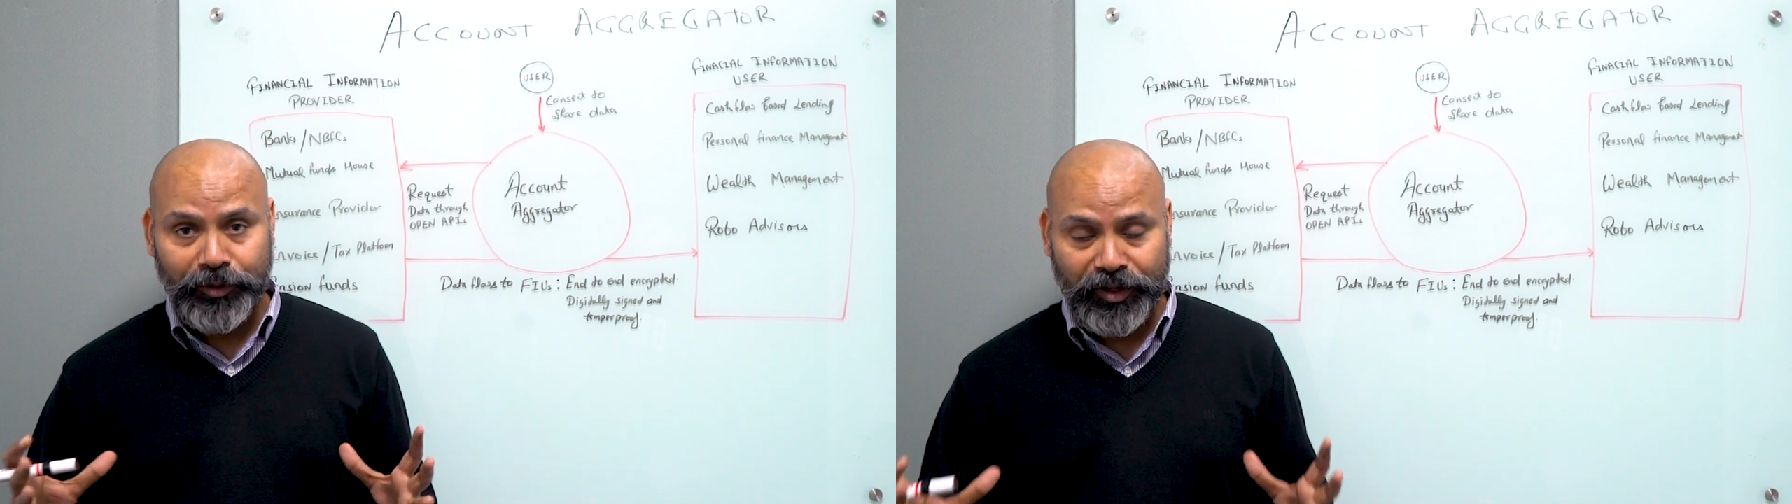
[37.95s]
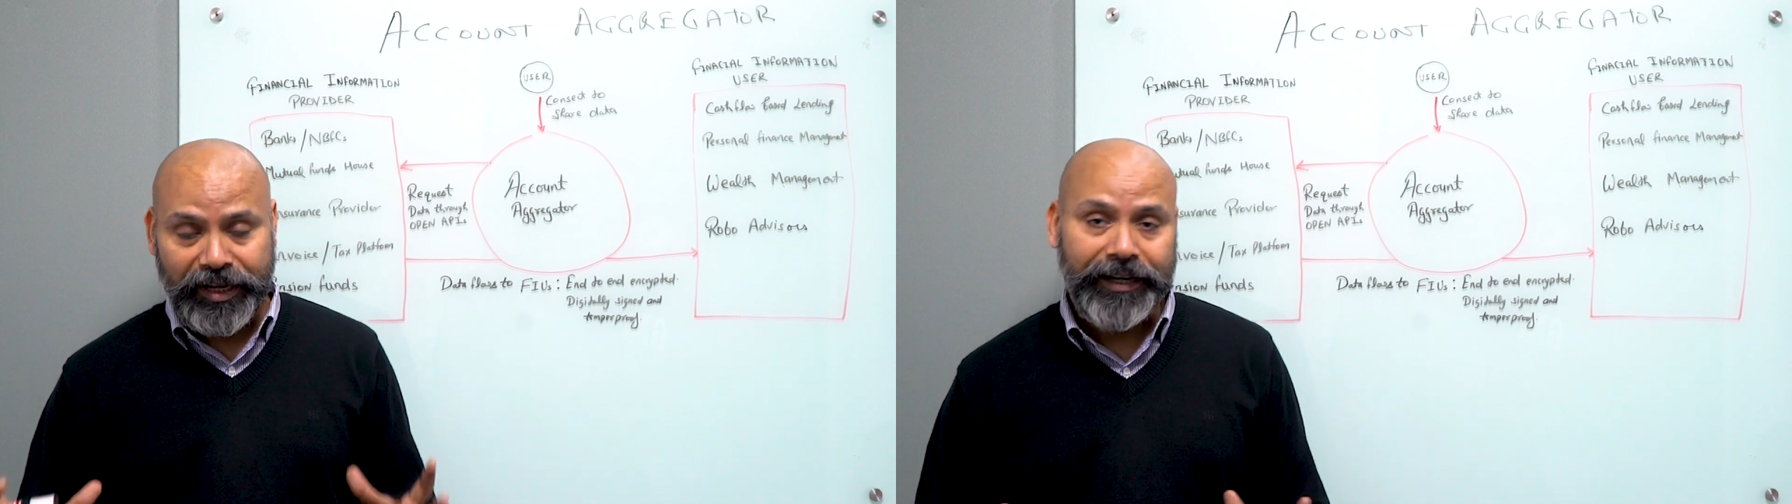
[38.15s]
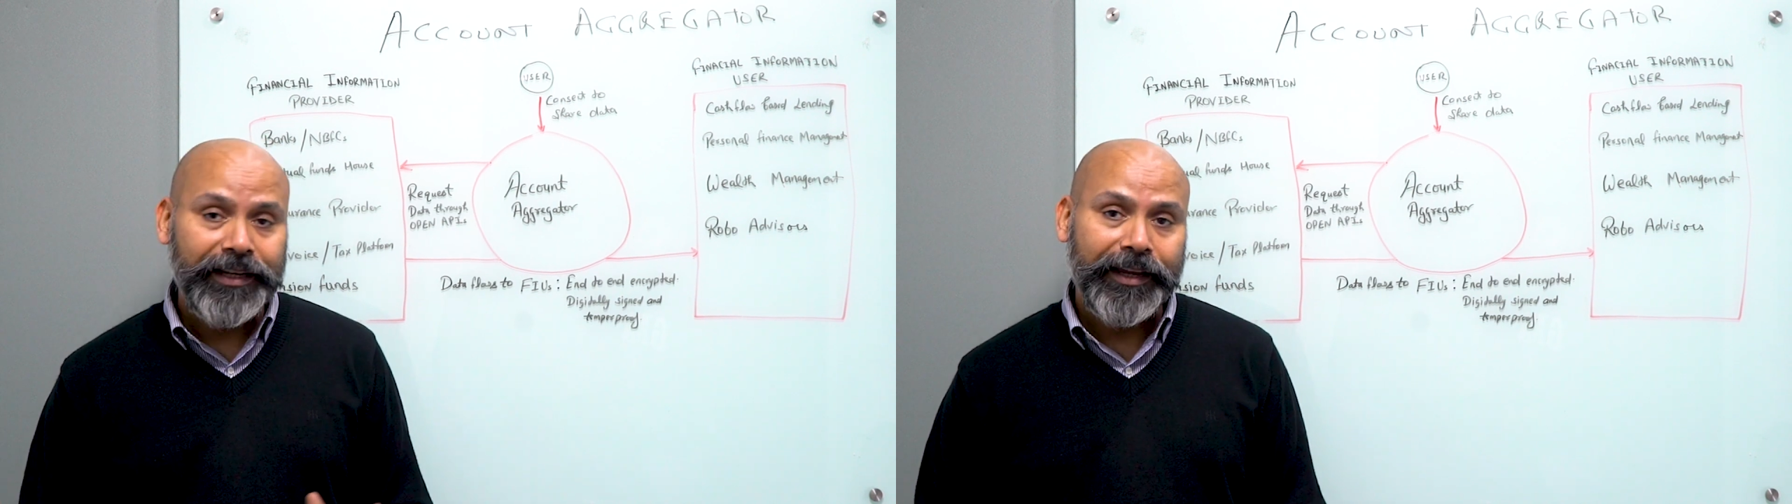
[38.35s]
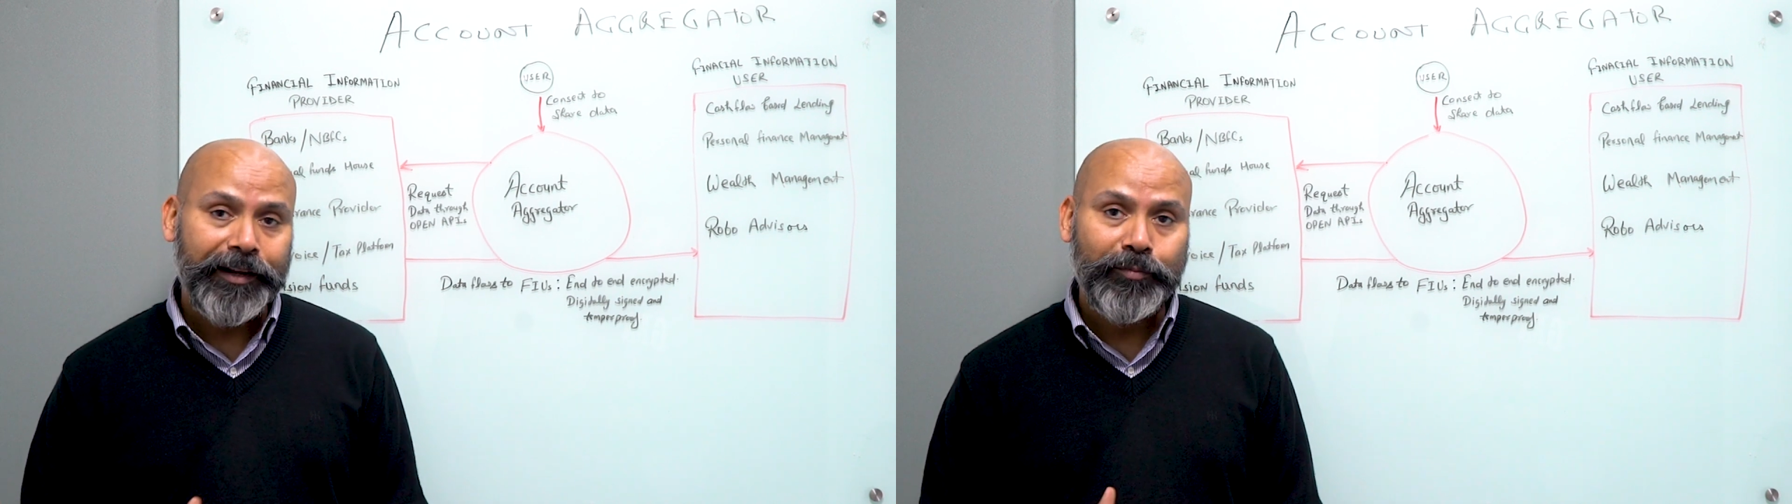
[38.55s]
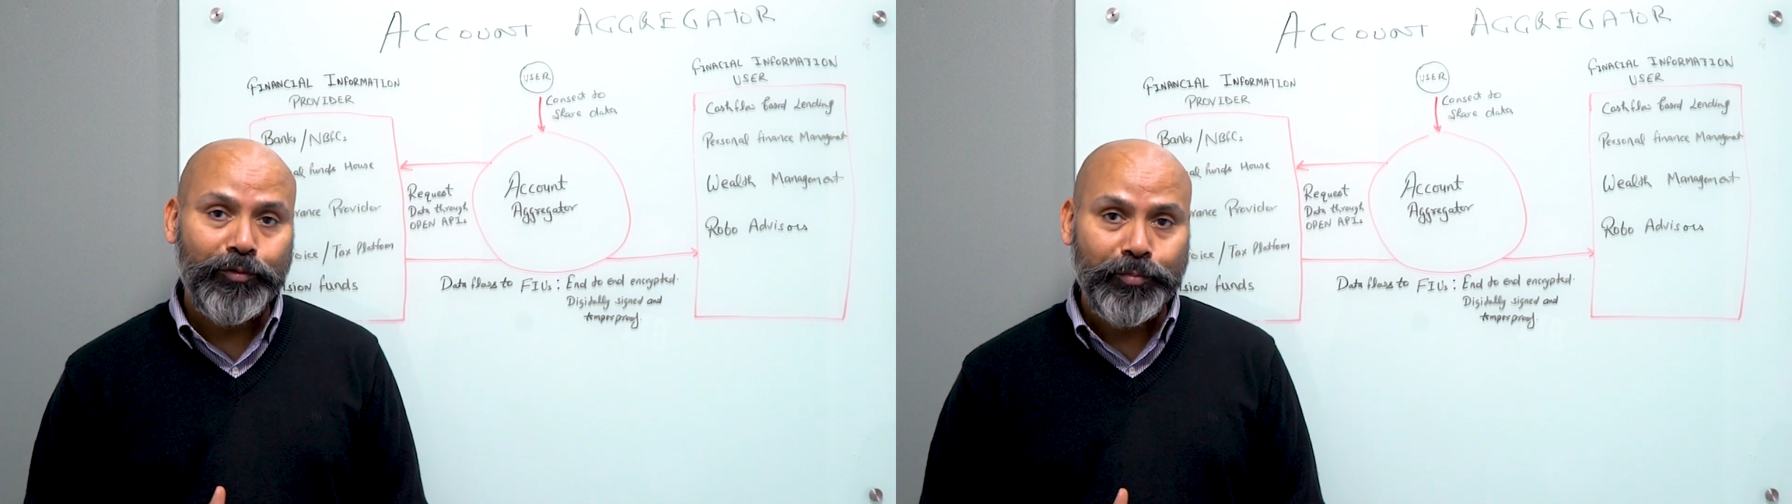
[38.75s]
sharing
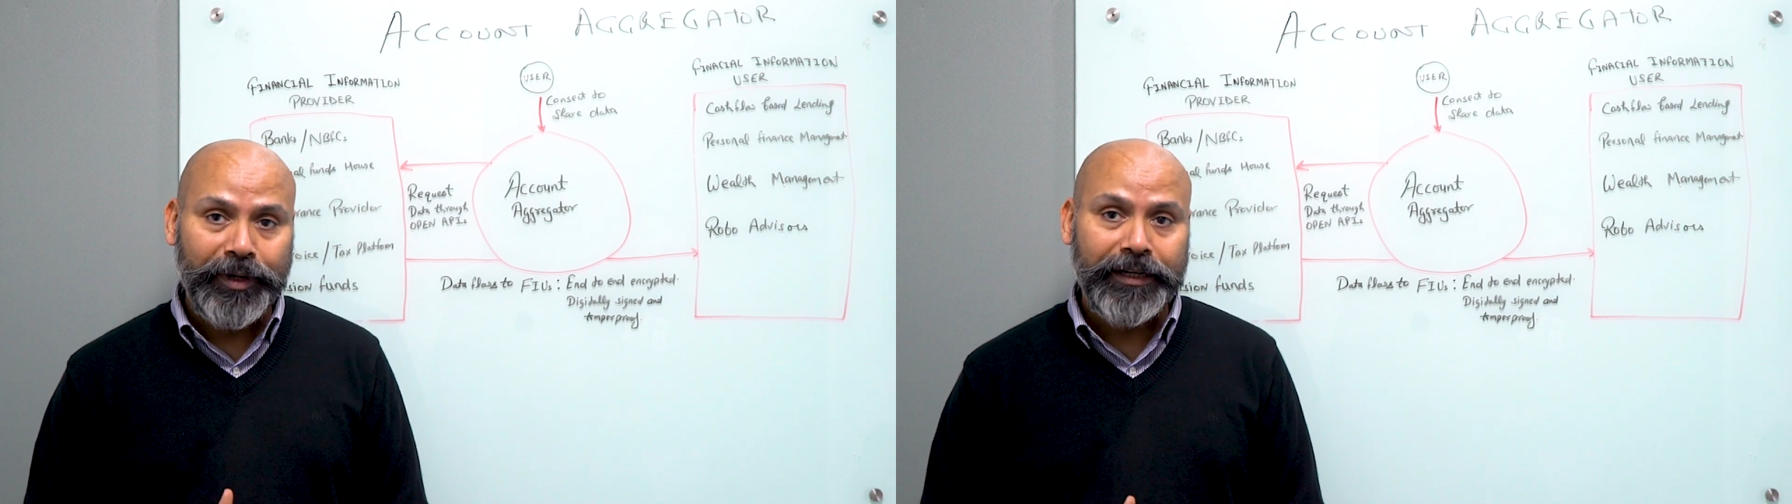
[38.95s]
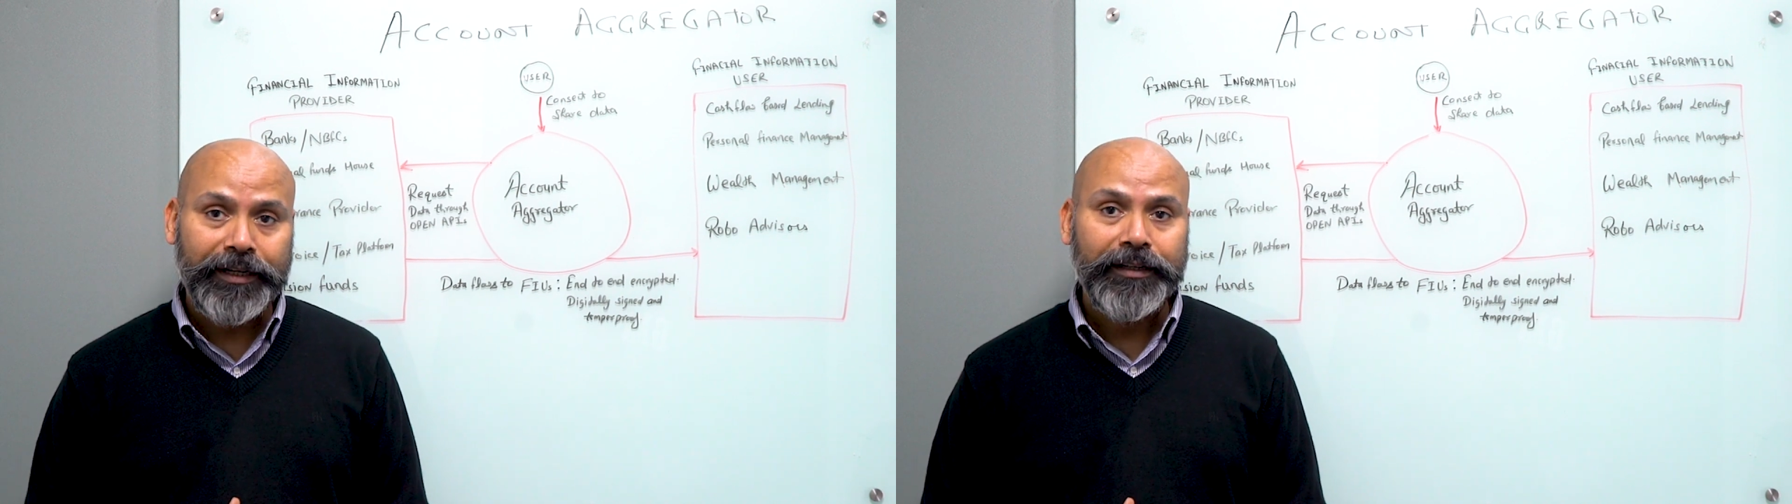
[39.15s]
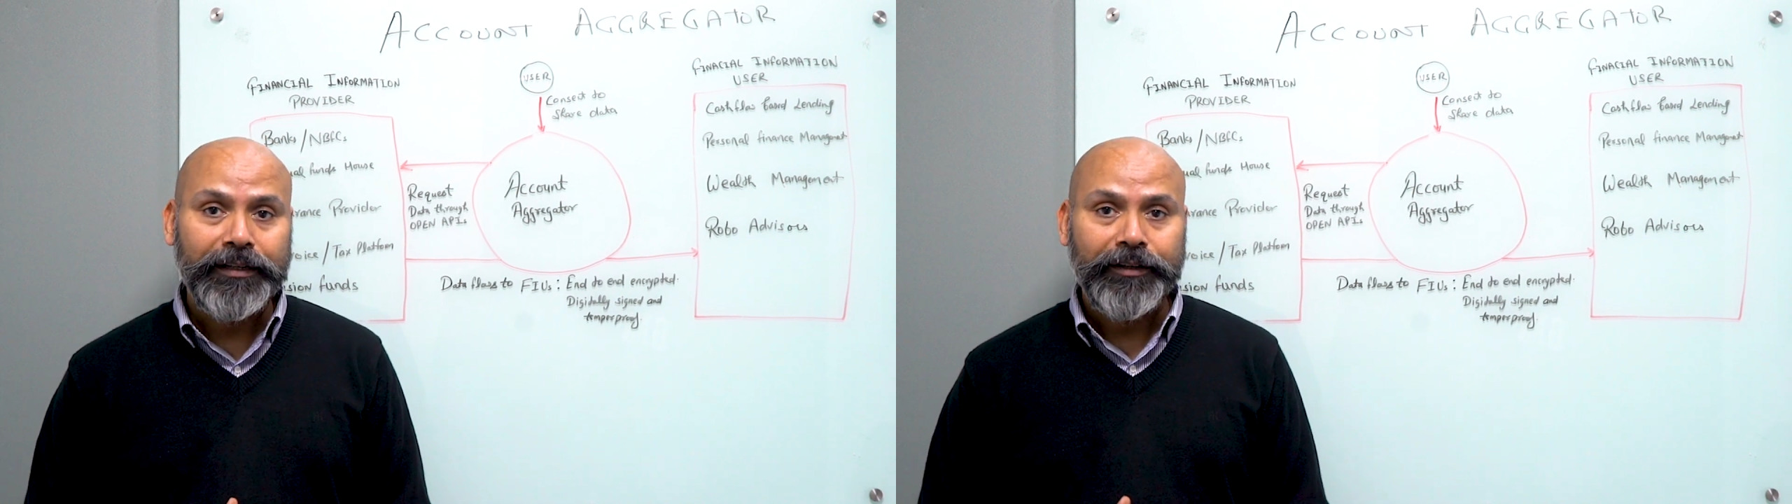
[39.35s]
and movement